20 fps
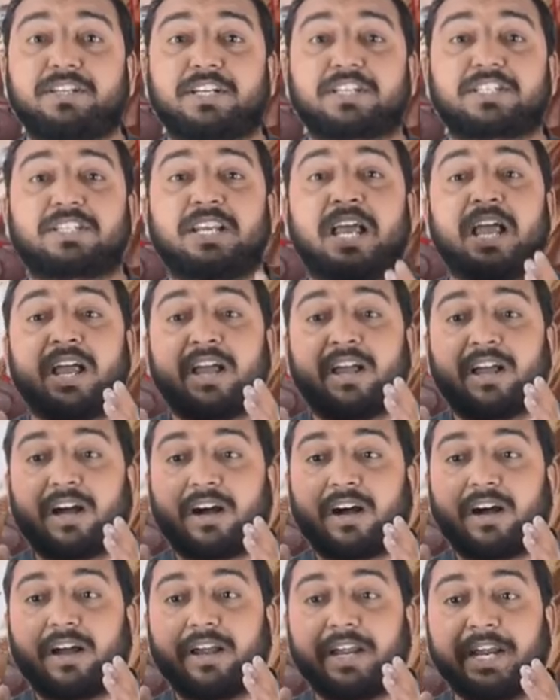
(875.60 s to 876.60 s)
just
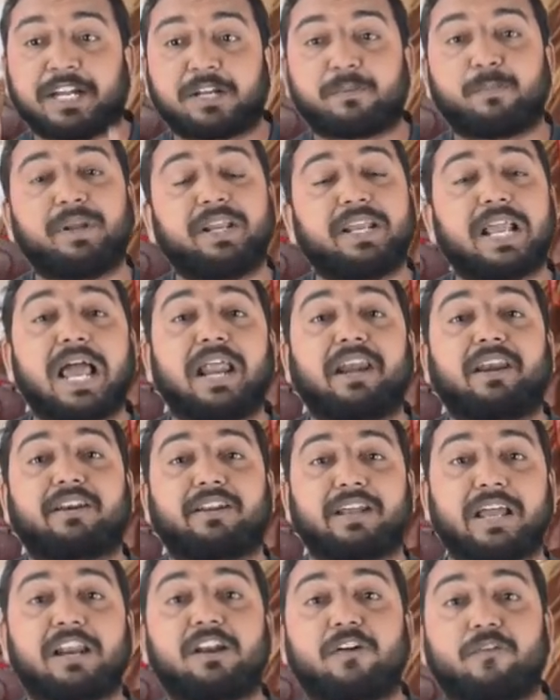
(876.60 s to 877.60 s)
hit me and
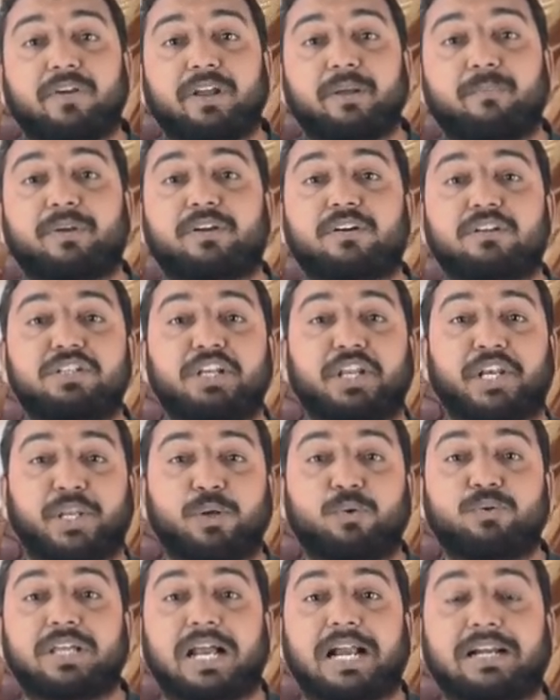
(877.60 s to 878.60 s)
ran away because he
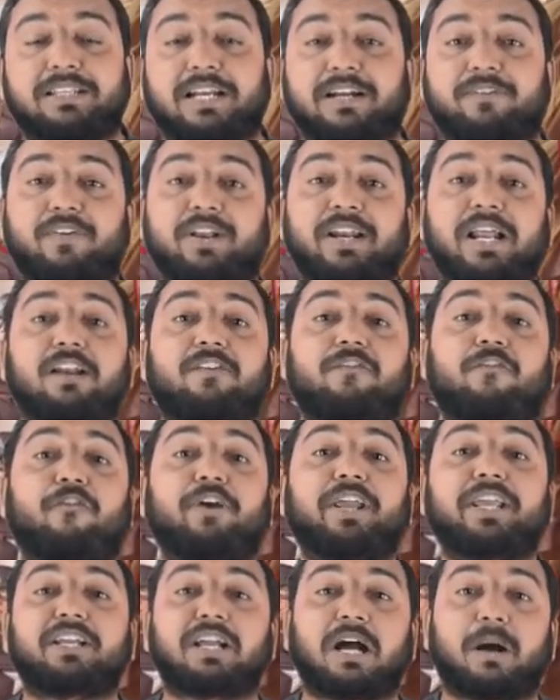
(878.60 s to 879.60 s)
knew that when I'll
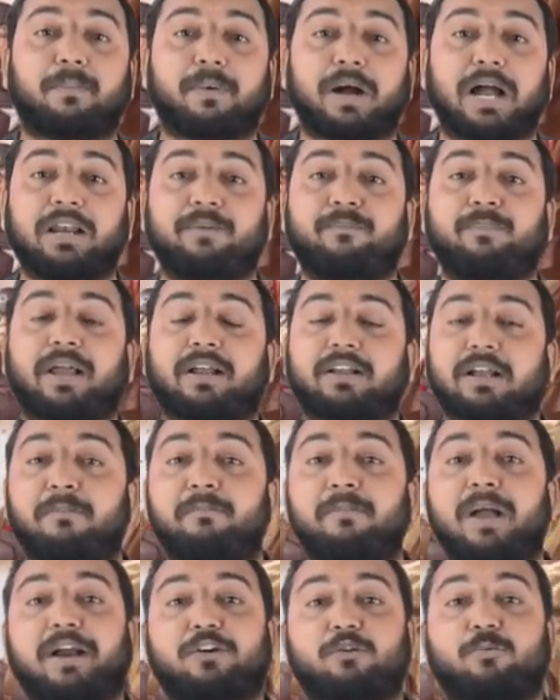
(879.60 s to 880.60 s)
wake up, I'll
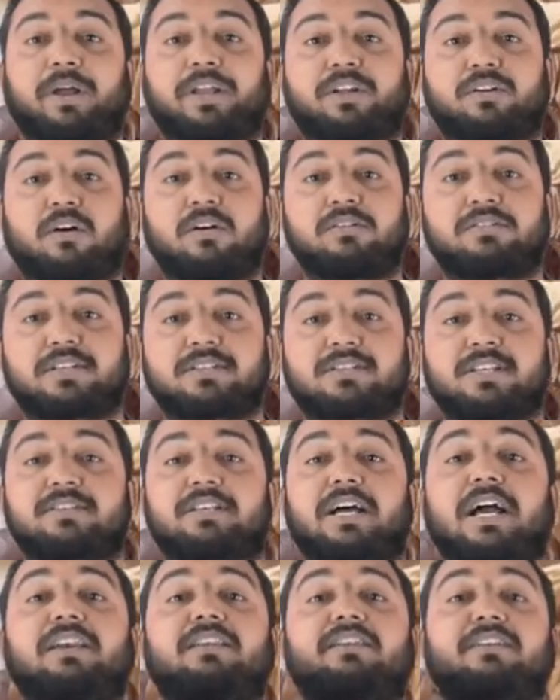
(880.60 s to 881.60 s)
come back to my consciousness,
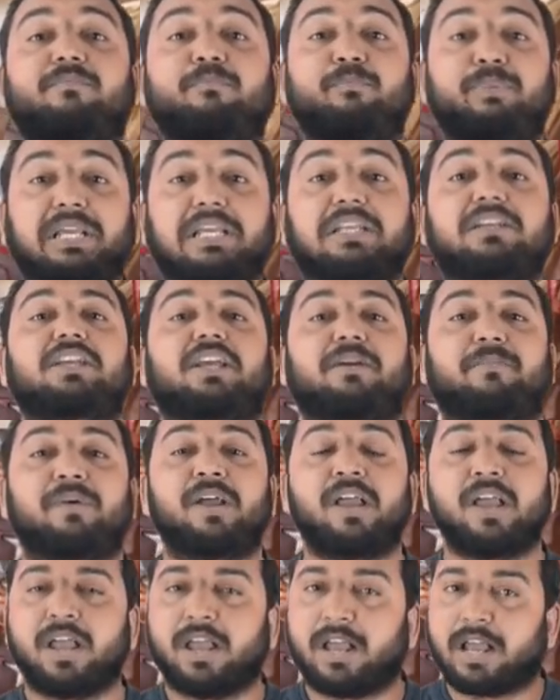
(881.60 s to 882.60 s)
I'll beat him.
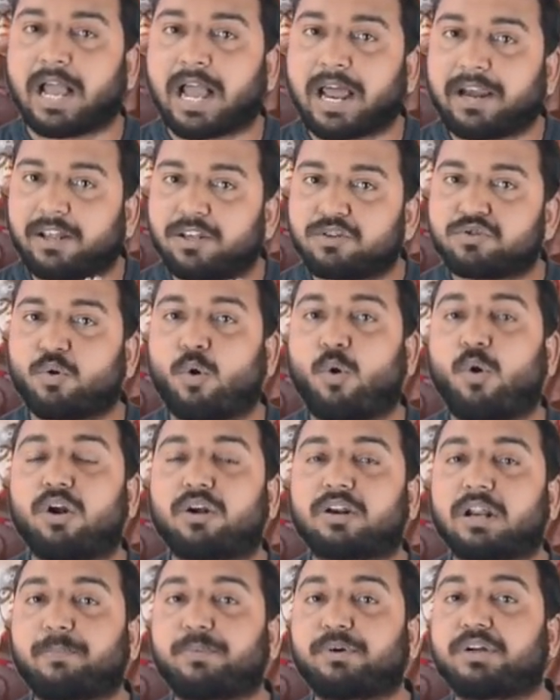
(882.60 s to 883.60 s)
And his whole
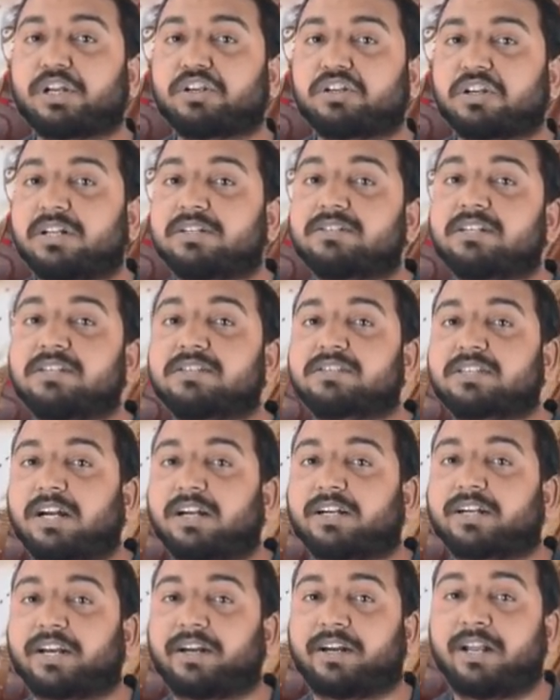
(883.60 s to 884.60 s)
reputation is
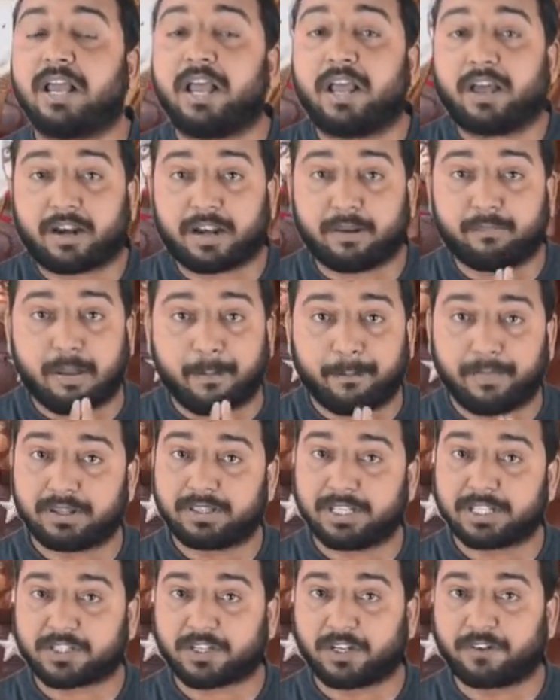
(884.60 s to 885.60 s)
insulted. Remember
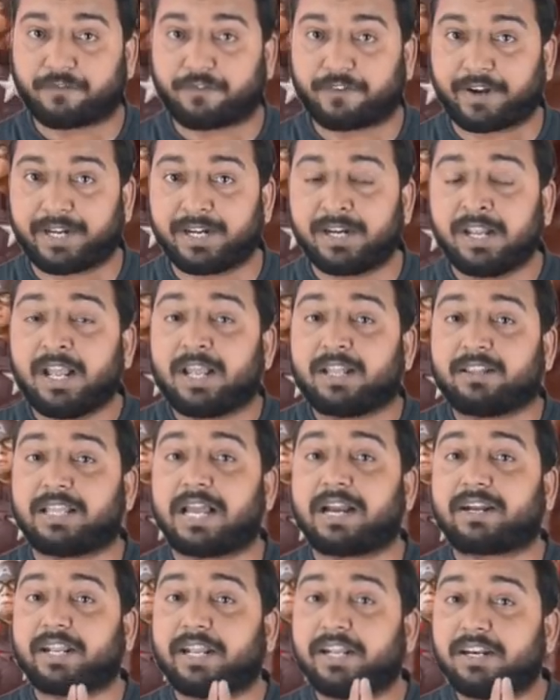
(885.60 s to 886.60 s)
this in friend,
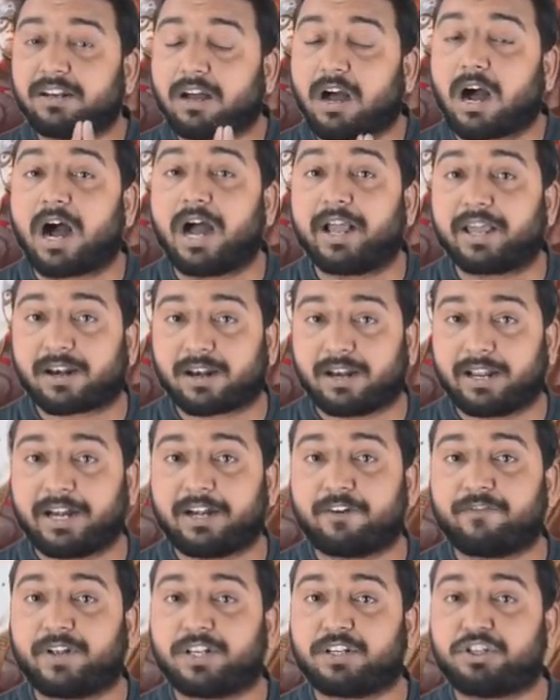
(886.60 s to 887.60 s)
that in
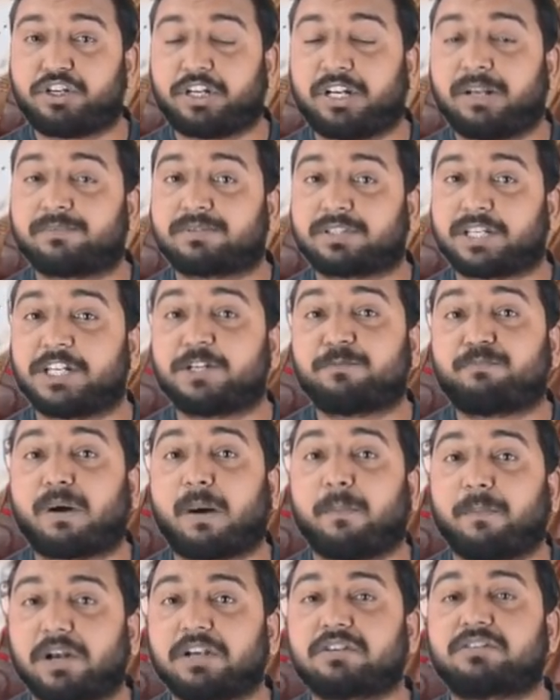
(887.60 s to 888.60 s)
Ireland when J.M. Sainz
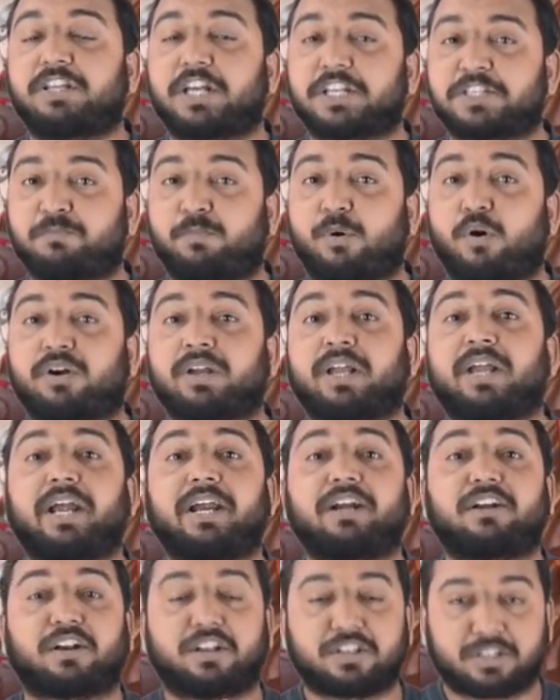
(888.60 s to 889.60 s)
published this book,
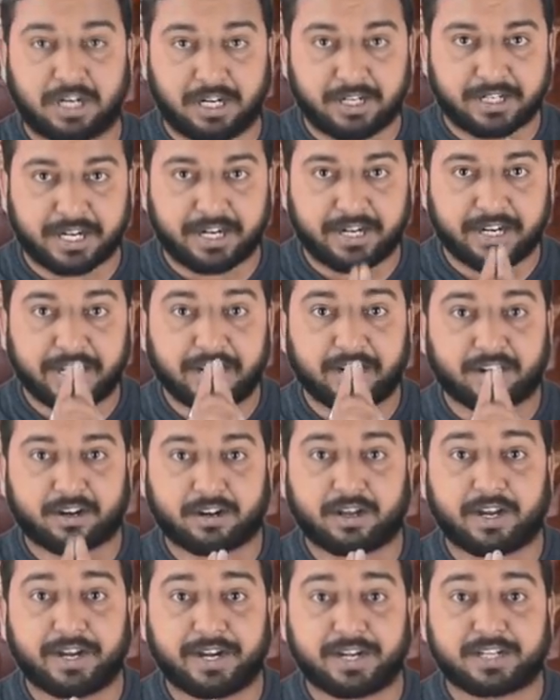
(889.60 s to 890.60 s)
it resulted in
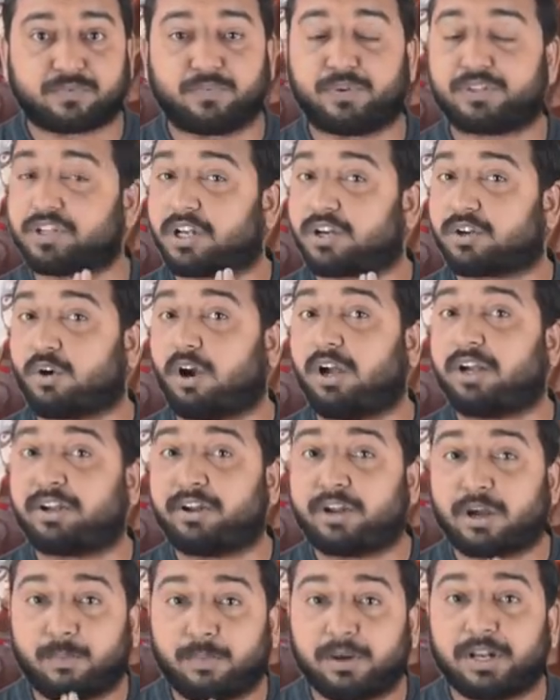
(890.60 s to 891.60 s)
riots which are called
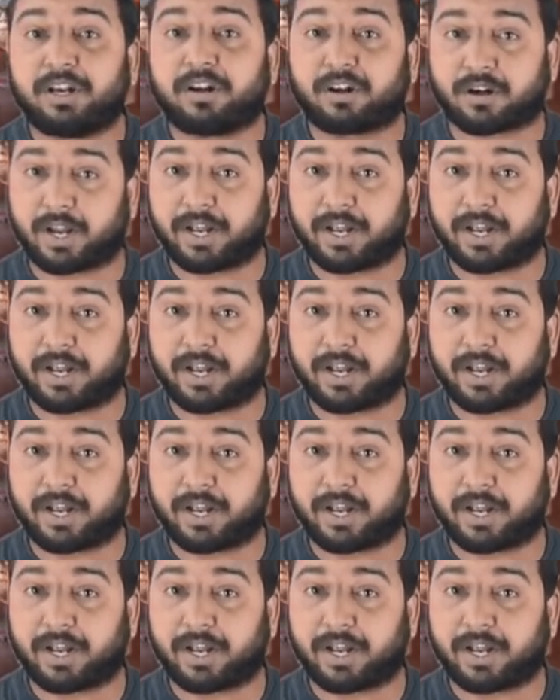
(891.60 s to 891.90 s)
Dublin